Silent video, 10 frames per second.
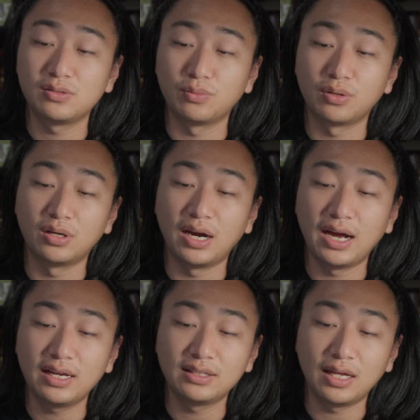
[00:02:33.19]
where
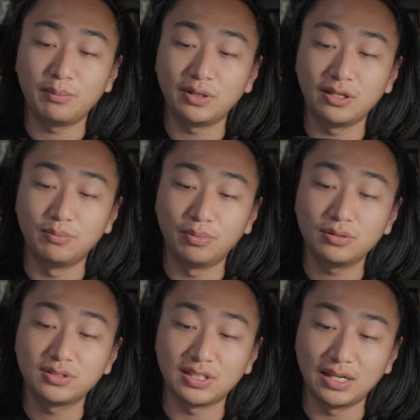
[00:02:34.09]
I laminated
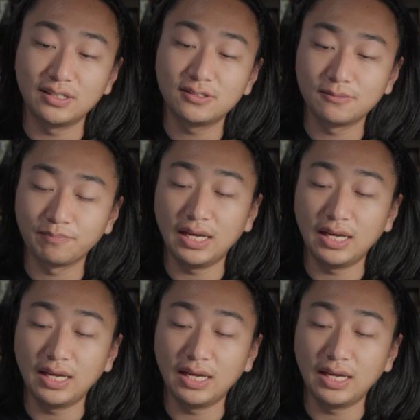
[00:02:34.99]
both sides